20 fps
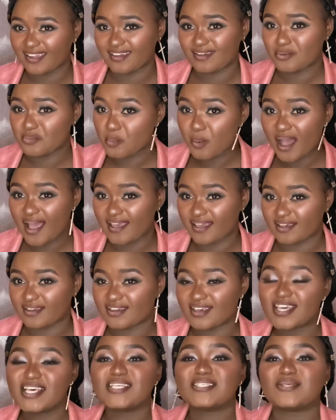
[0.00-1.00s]
Why?
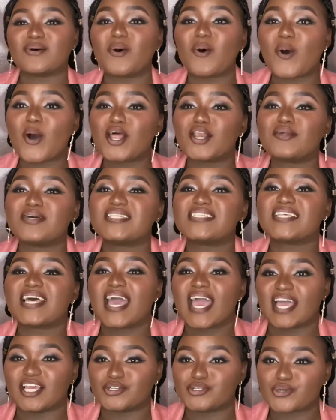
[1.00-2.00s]
So always
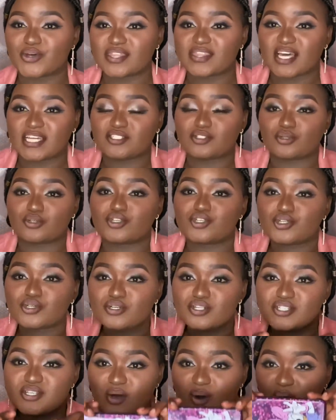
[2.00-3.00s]
ensure that you
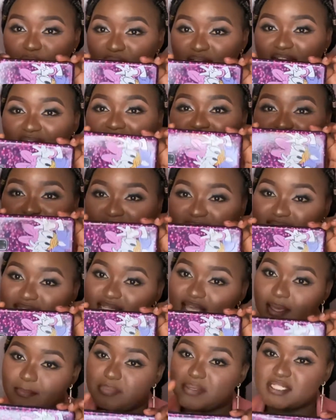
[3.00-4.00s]
shoot on a
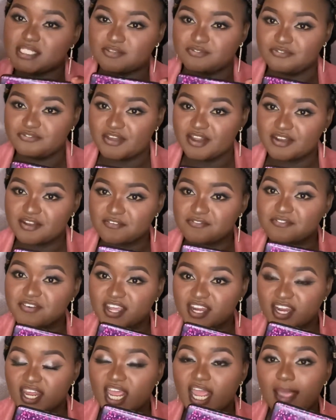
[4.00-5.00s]
landscape. It's very,
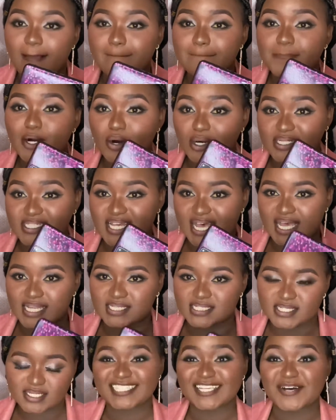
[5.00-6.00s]
very important.
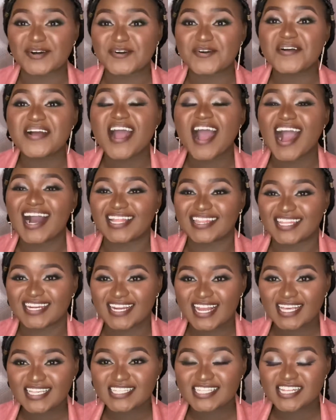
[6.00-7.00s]
So the
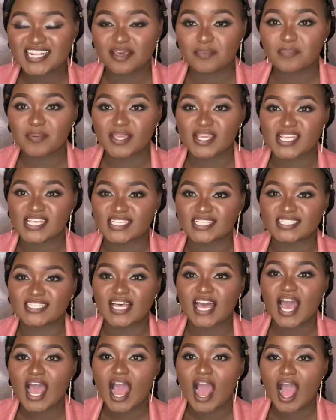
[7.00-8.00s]
next step is
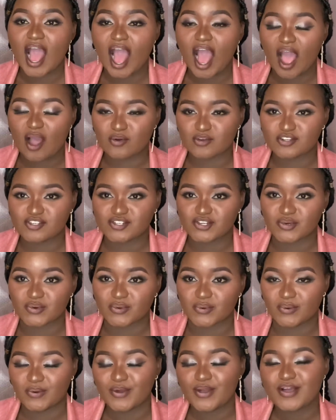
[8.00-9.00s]
audio.
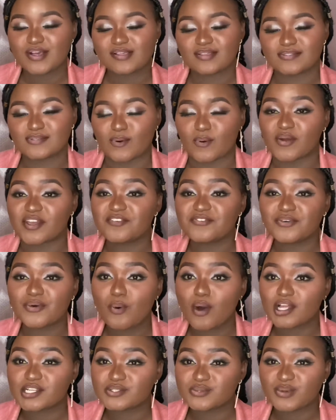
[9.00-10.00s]
So if you
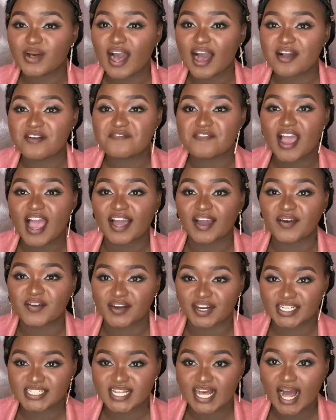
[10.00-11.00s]
want to have a
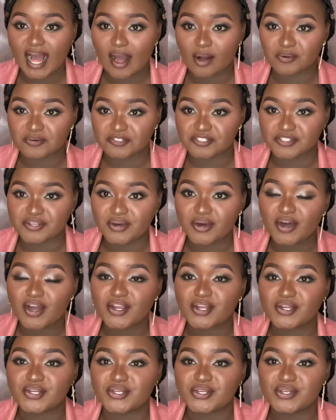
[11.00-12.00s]
greater audio
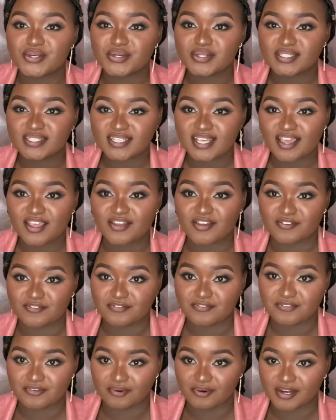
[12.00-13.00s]
using your
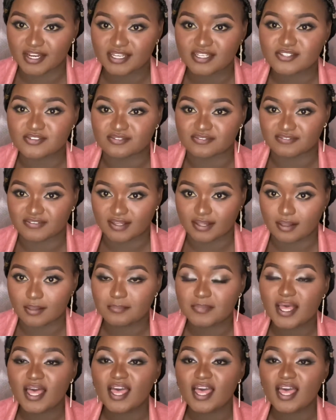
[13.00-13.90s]
phone to film,